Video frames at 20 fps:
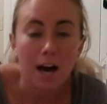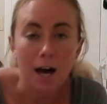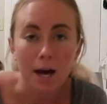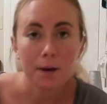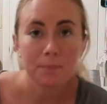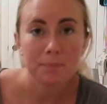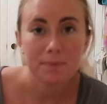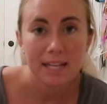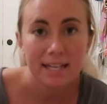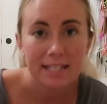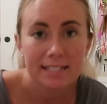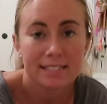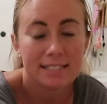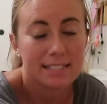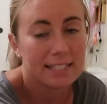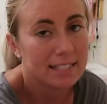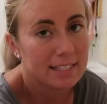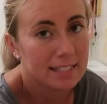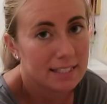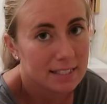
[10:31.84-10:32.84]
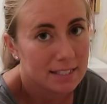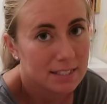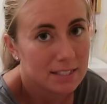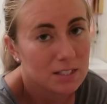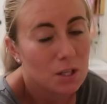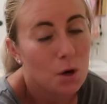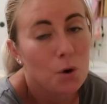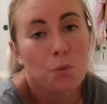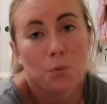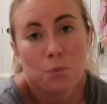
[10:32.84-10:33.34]
Up next
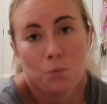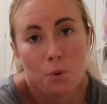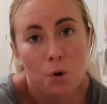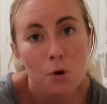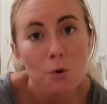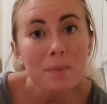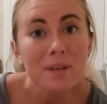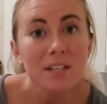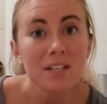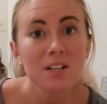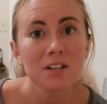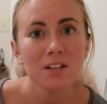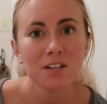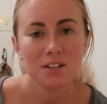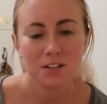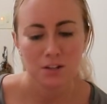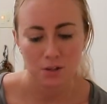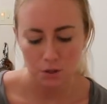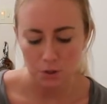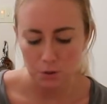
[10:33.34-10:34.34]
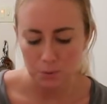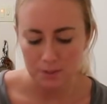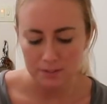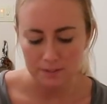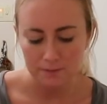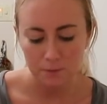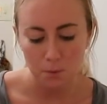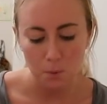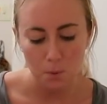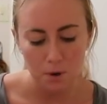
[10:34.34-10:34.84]
is Roman, who is
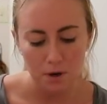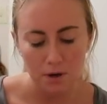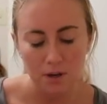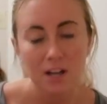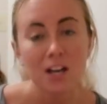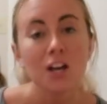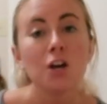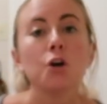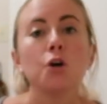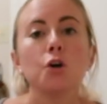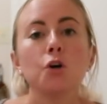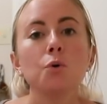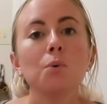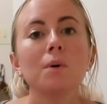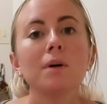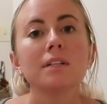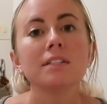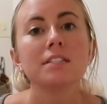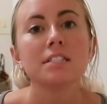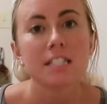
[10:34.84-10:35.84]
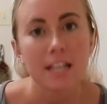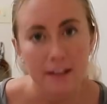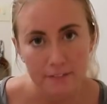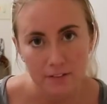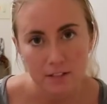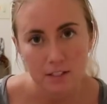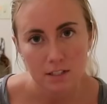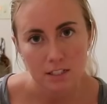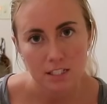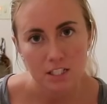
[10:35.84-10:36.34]
four, who will
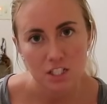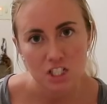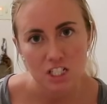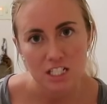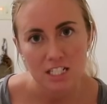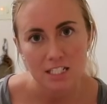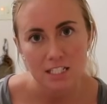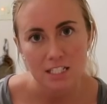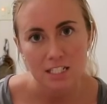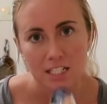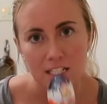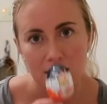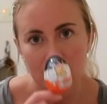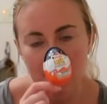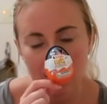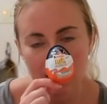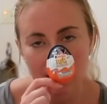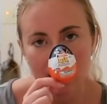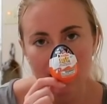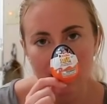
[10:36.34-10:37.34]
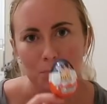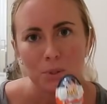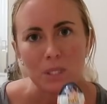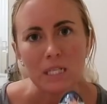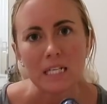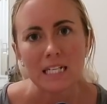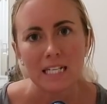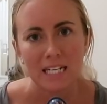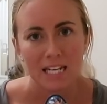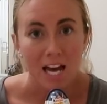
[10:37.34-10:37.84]
definitely cheat.
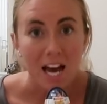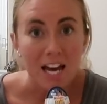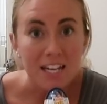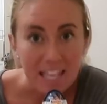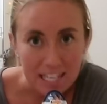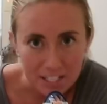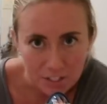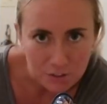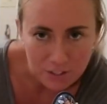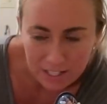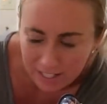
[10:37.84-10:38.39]
Putting in a kinder